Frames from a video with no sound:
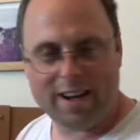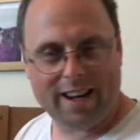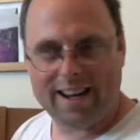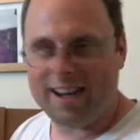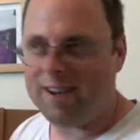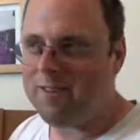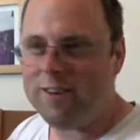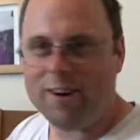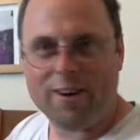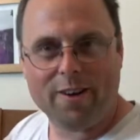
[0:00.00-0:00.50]

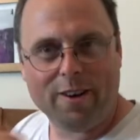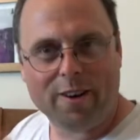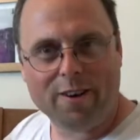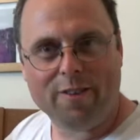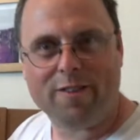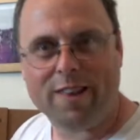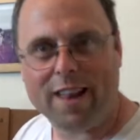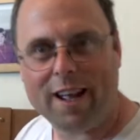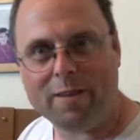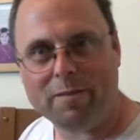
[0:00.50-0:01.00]
If you don't
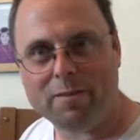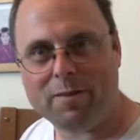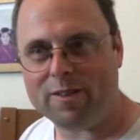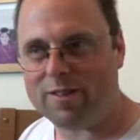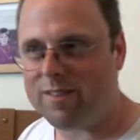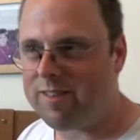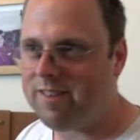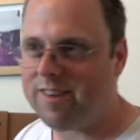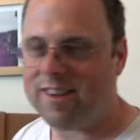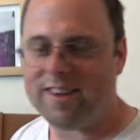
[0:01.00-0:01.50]
know them,
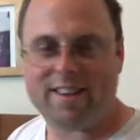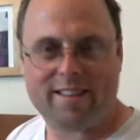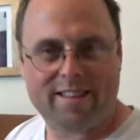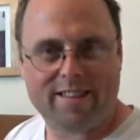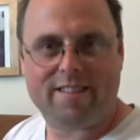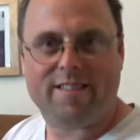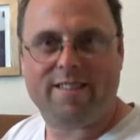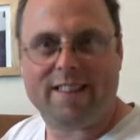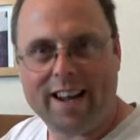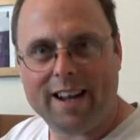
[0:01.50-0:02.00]

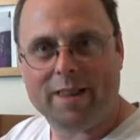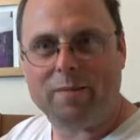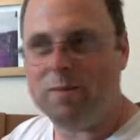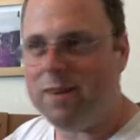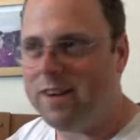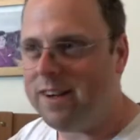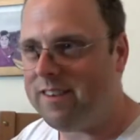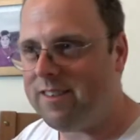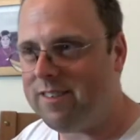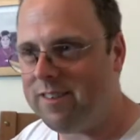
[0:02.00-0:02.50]
just type
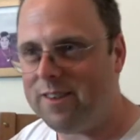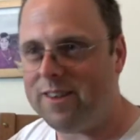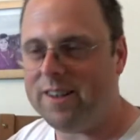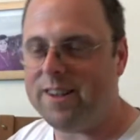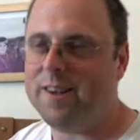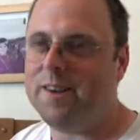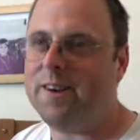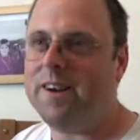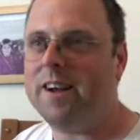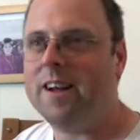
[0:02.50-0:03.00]
into
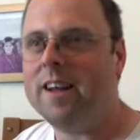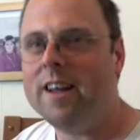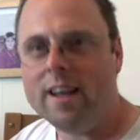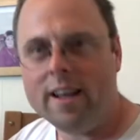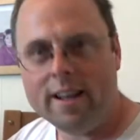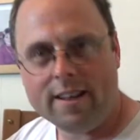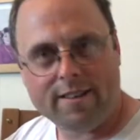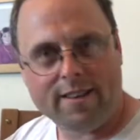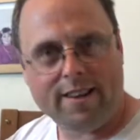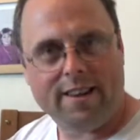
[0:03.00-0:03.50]
your
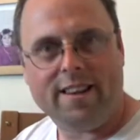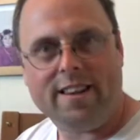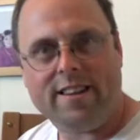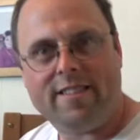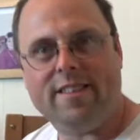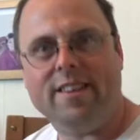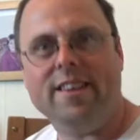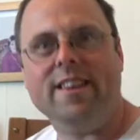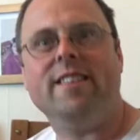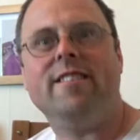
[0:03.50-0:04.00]

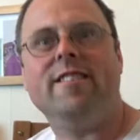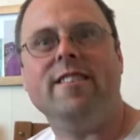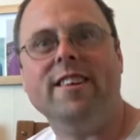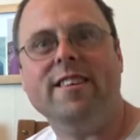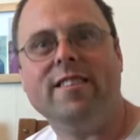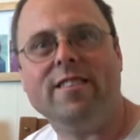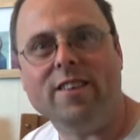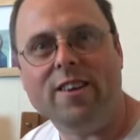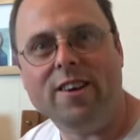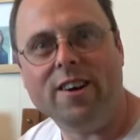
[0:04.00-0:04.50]
your
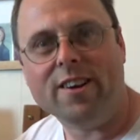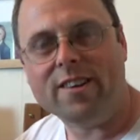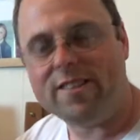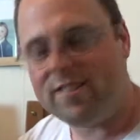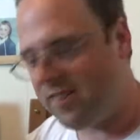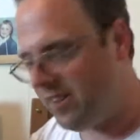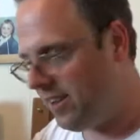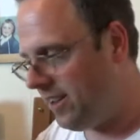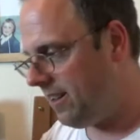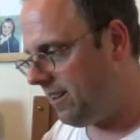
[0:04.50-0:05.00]
search
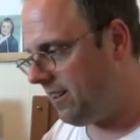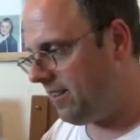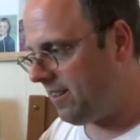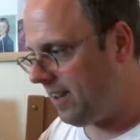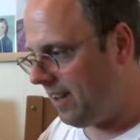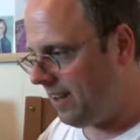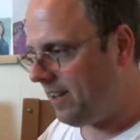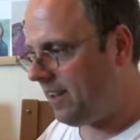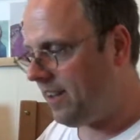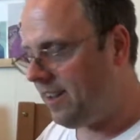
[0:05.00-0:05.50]

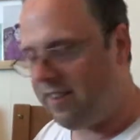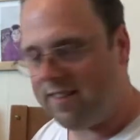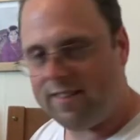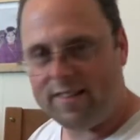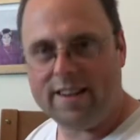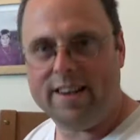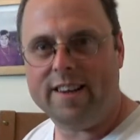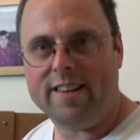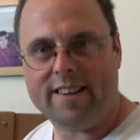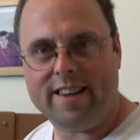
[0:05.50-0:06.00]
Zelda
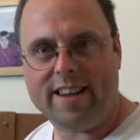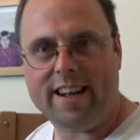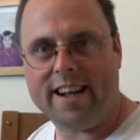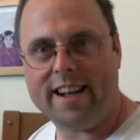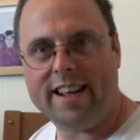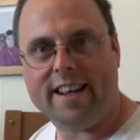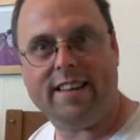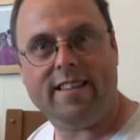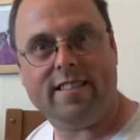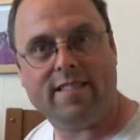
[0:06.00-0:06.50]

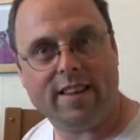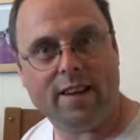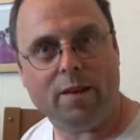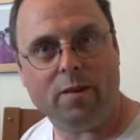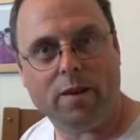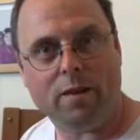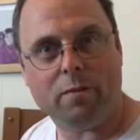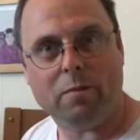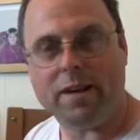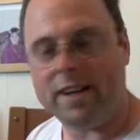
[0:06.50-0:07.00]
CDI and see
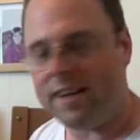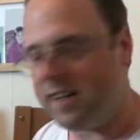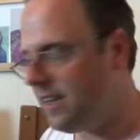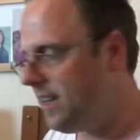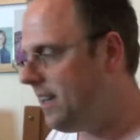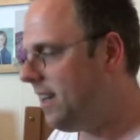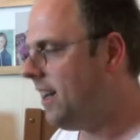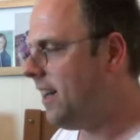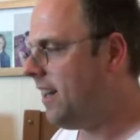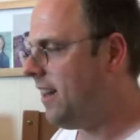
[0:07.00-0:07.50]
what I mean.
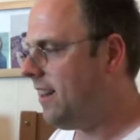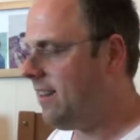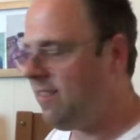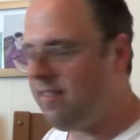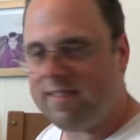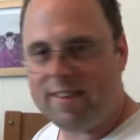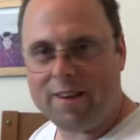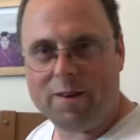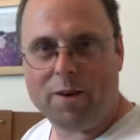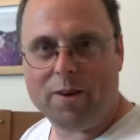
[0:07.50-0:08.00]

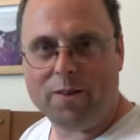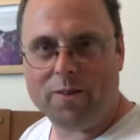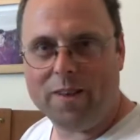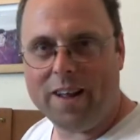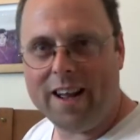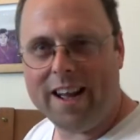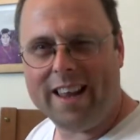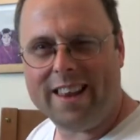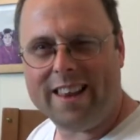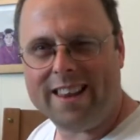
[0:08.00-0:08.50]
There's two on
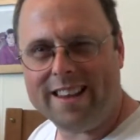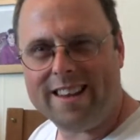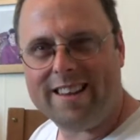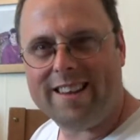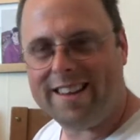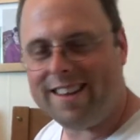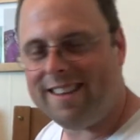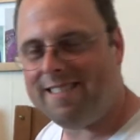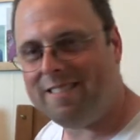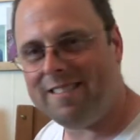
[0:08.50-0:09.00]
there
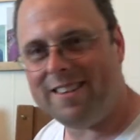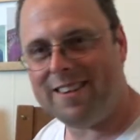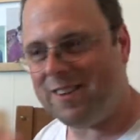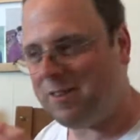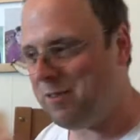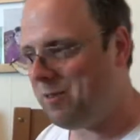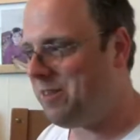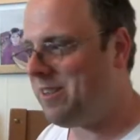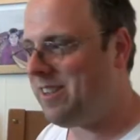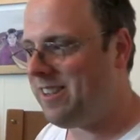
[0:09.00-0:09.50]
that
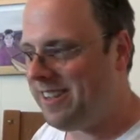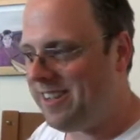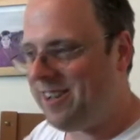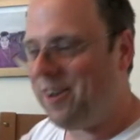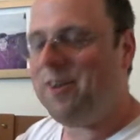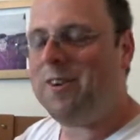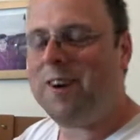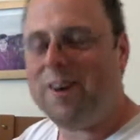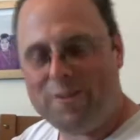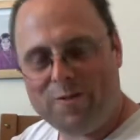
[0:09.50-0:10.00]
they
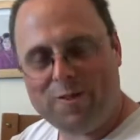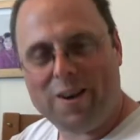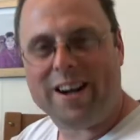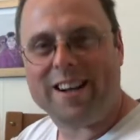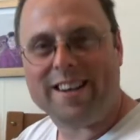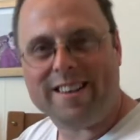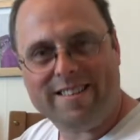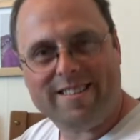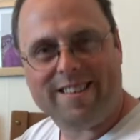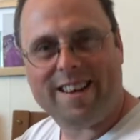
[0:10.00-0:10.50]
don't
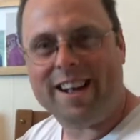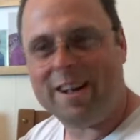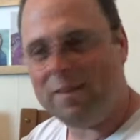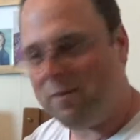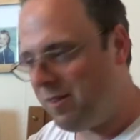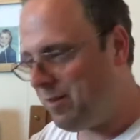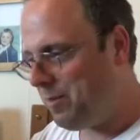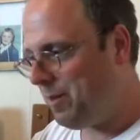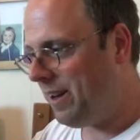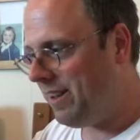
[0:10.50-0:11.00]
find time
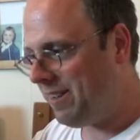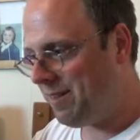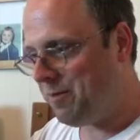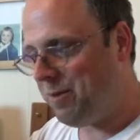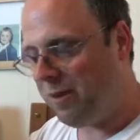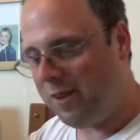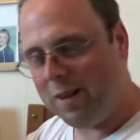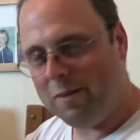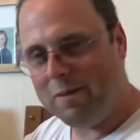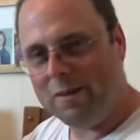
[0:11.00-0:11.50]
or space to
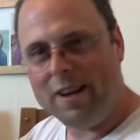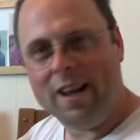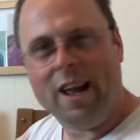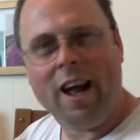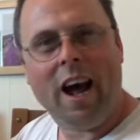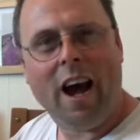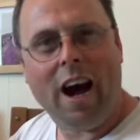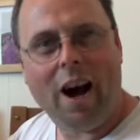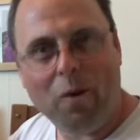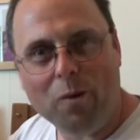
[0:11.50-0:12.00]
put them in.
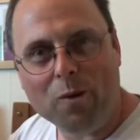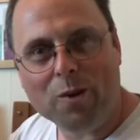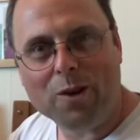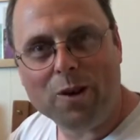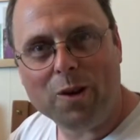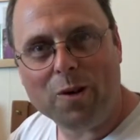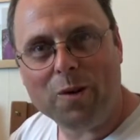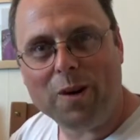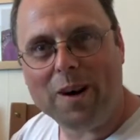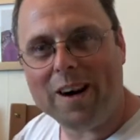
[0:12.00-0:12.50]
I
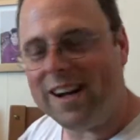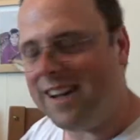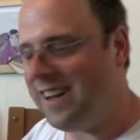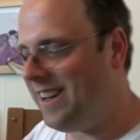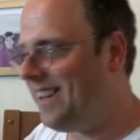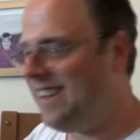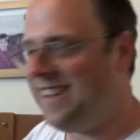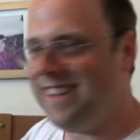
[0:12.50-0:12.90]
wonder why.